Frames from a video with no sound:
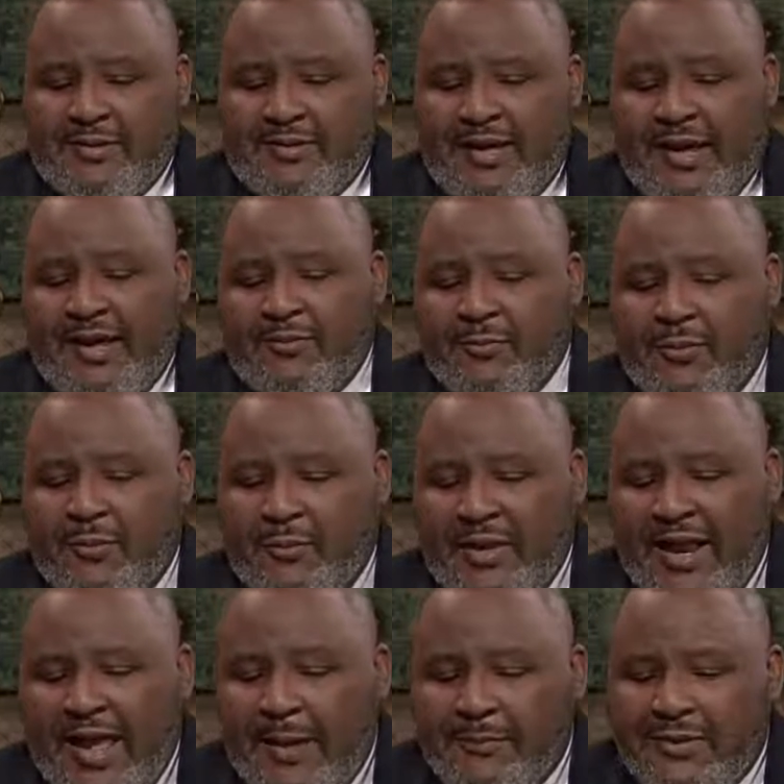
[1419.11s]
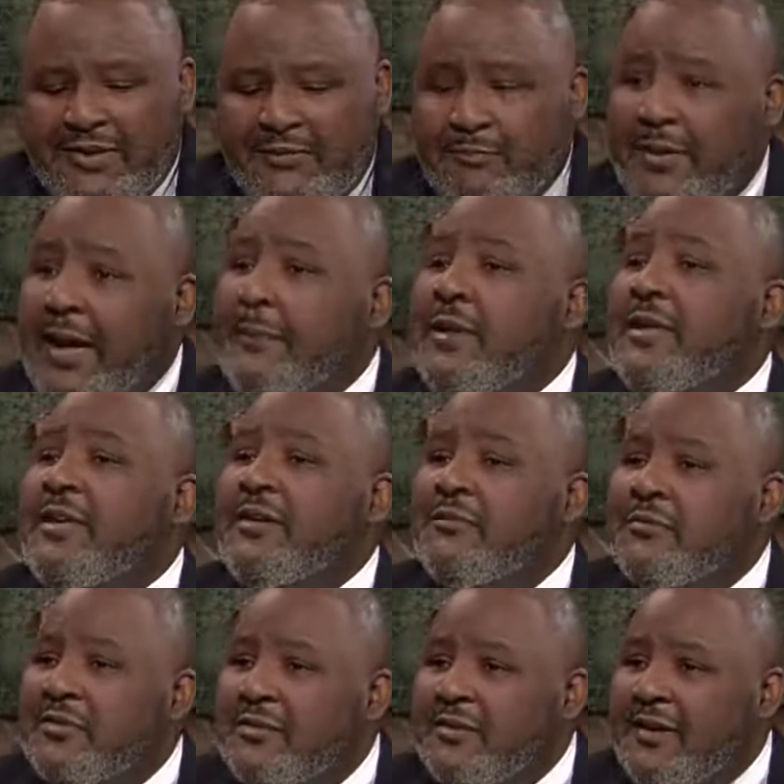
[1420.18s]
Don, what happens if Mama
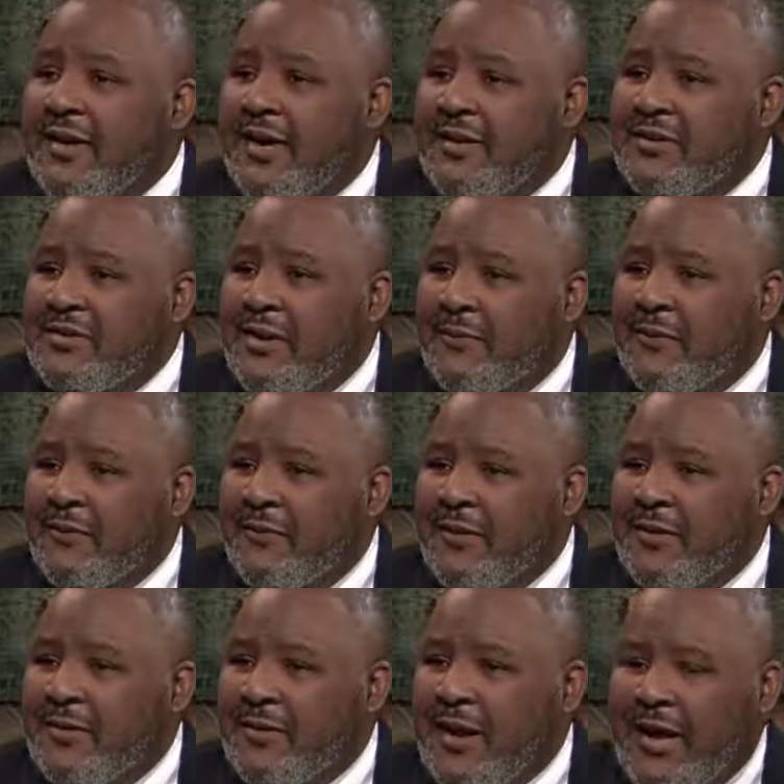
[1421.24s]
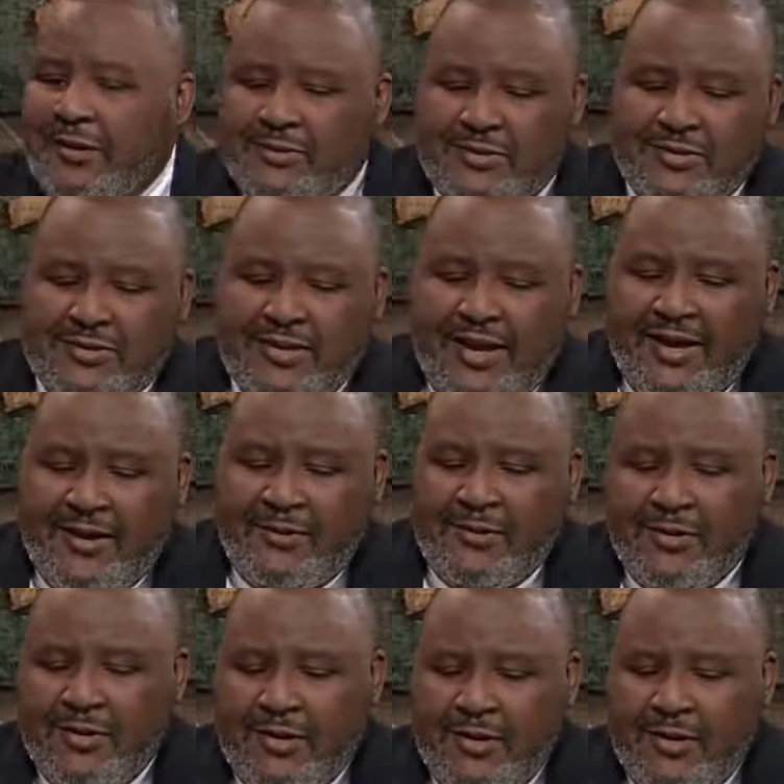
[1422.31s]
lives X number and her house is now